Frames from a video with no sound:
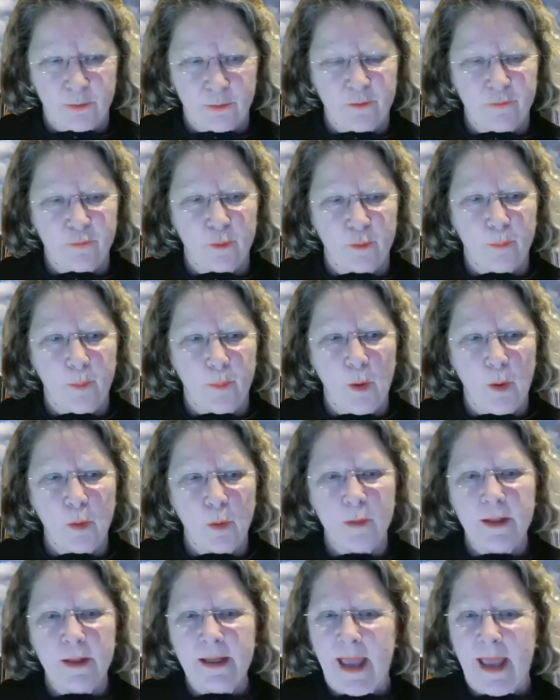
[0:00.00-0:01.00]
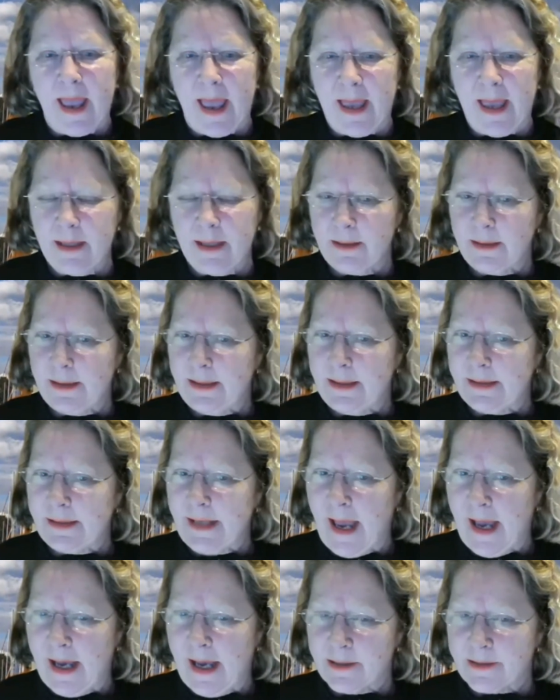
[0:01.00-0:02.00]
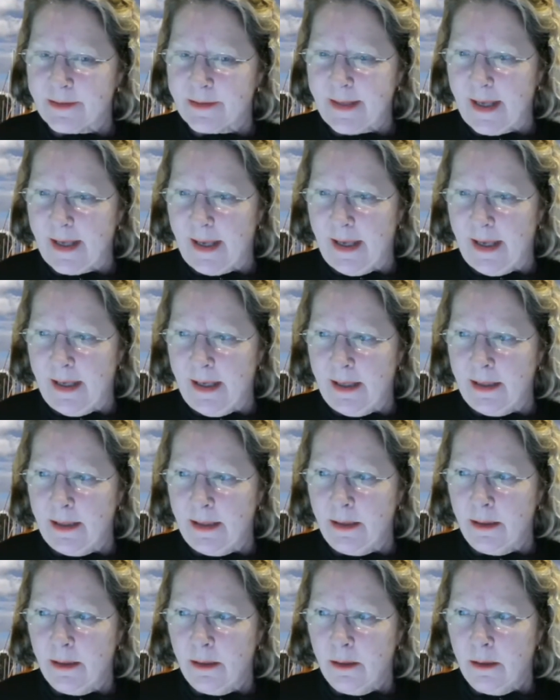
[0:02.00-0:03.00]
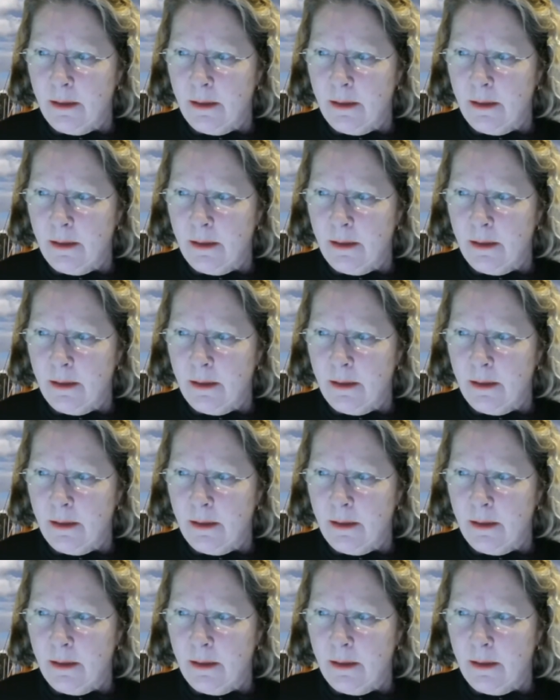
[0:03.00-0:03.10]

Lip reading: 30-foot boat, and it has a